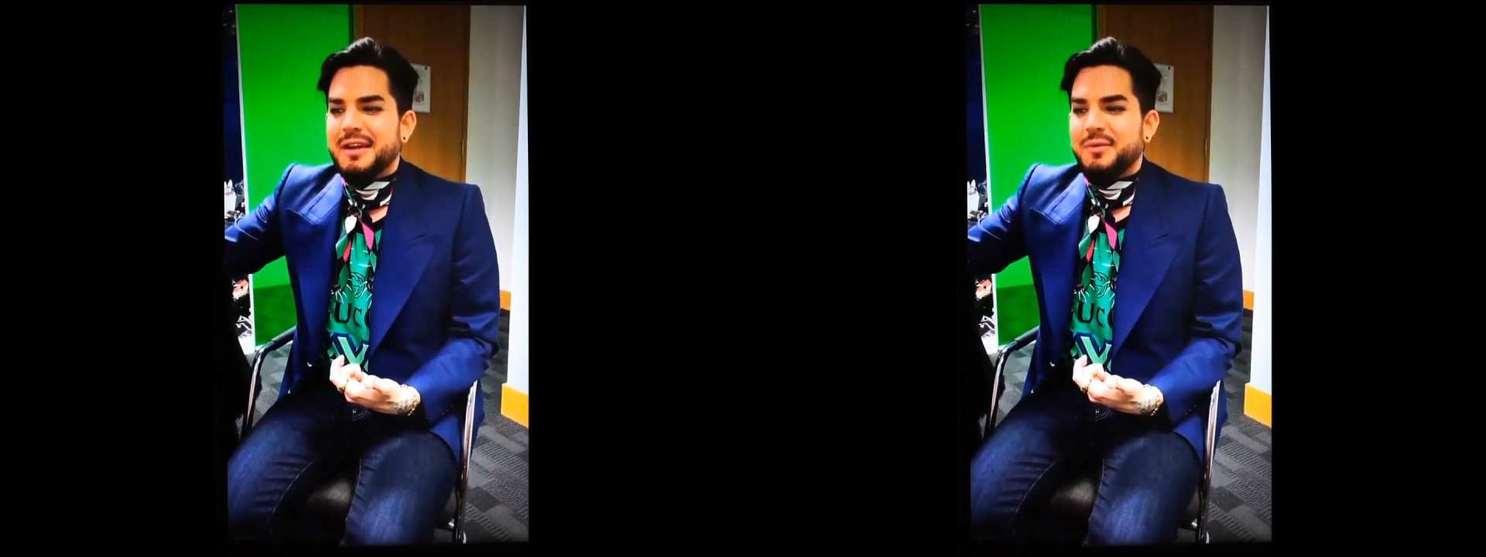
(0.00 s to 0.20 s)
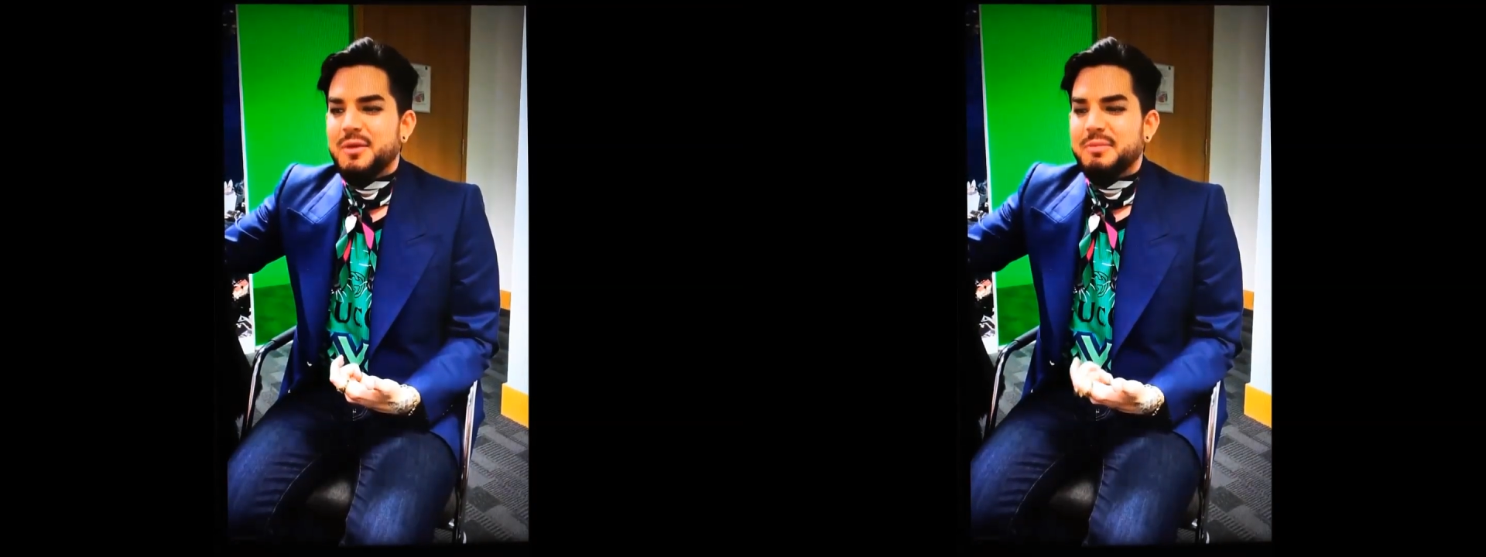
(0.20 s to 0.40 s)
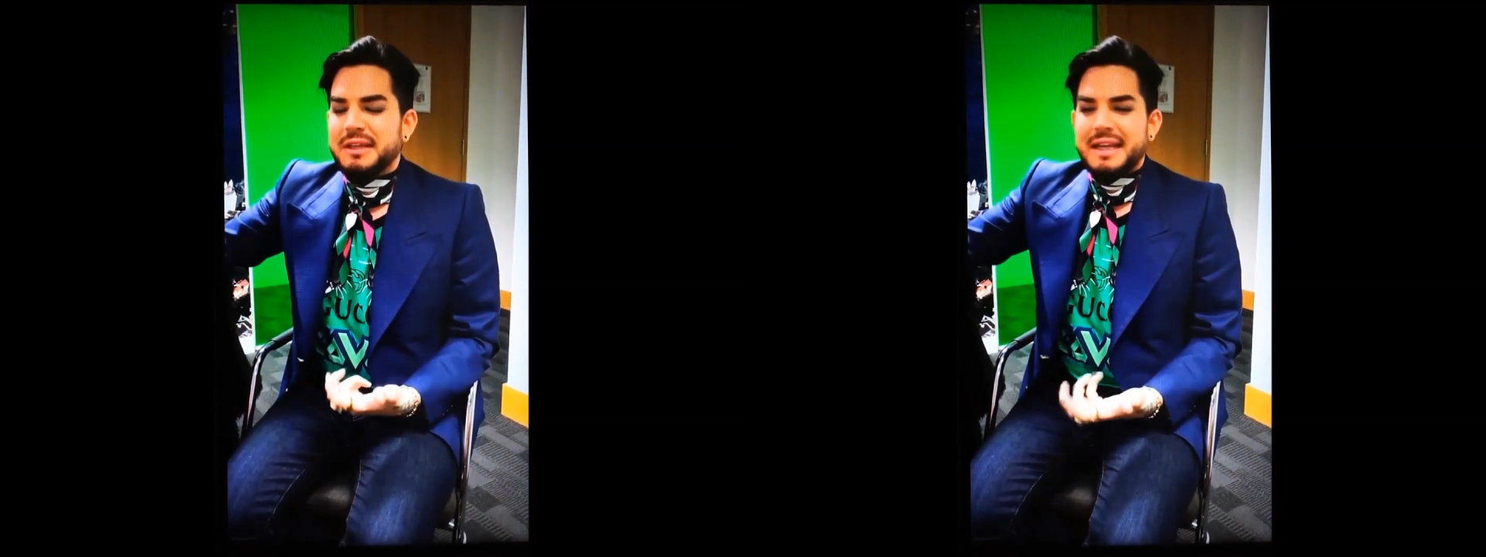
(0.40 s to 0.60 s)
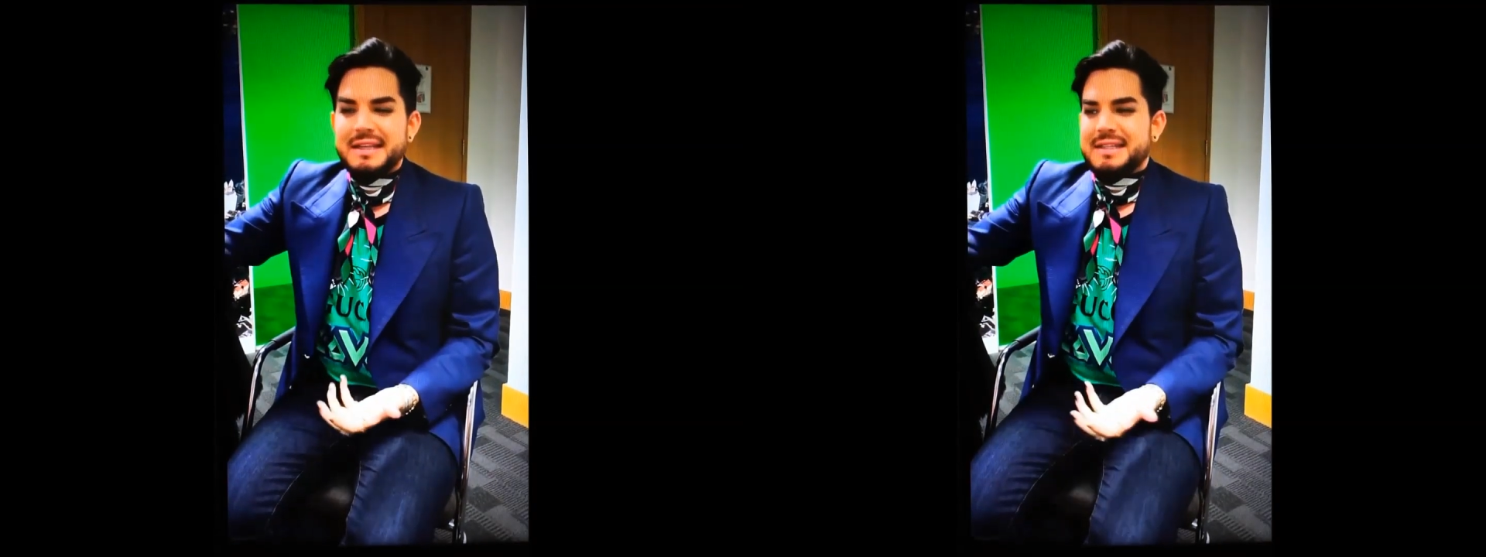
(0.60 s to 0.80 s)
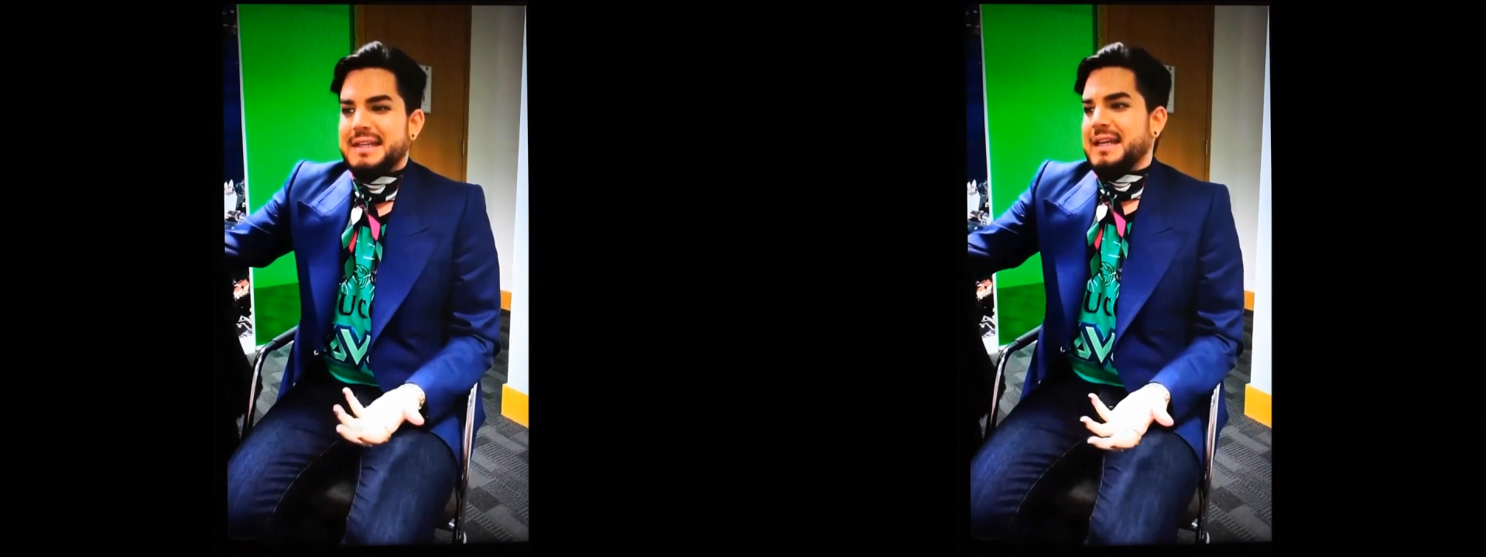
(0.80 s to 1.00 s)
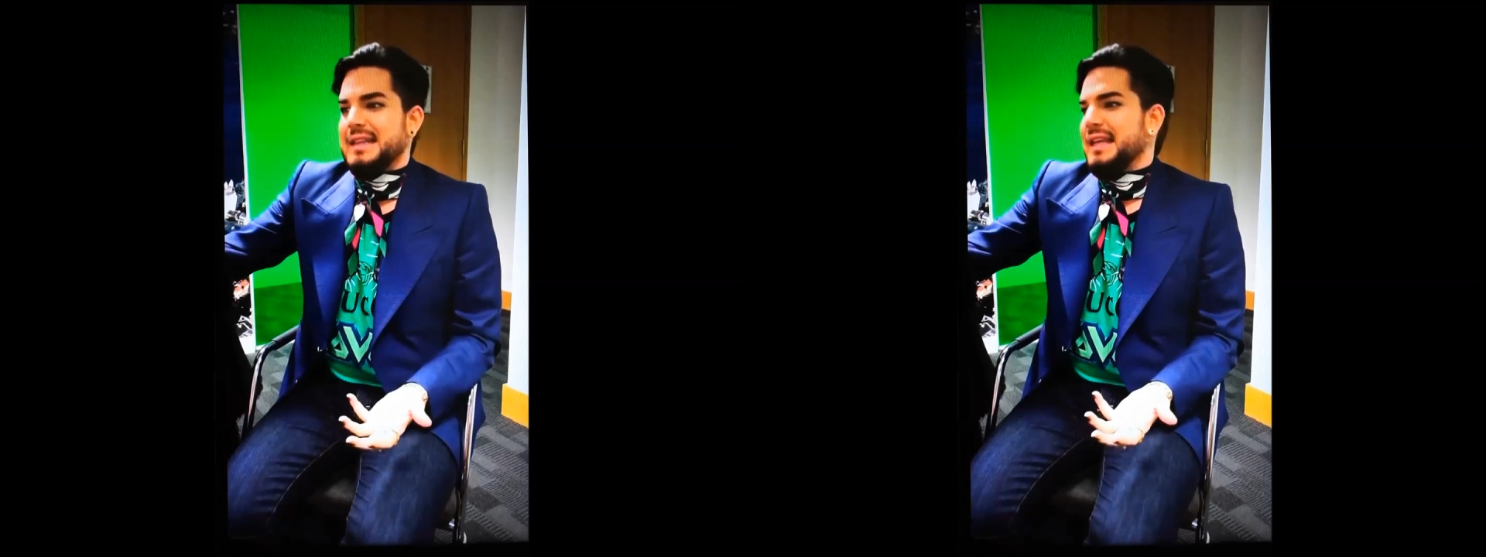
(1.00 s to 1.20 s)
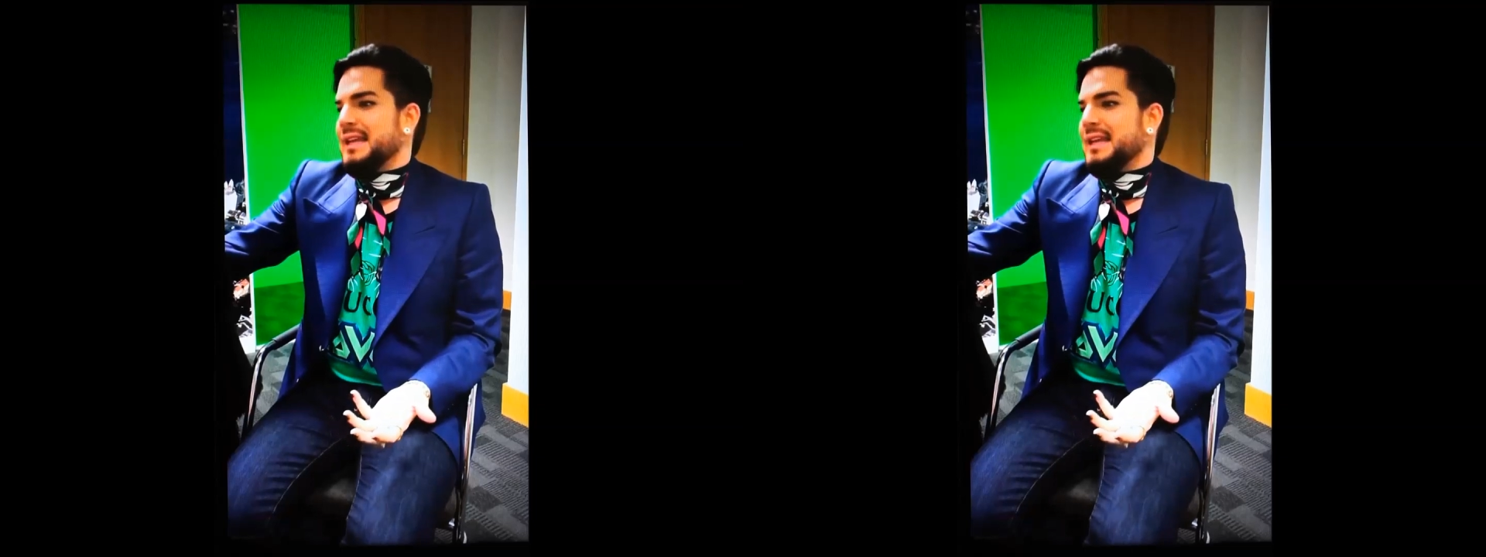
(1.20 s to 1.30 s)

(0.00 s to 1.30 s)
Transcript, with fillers: we played to I think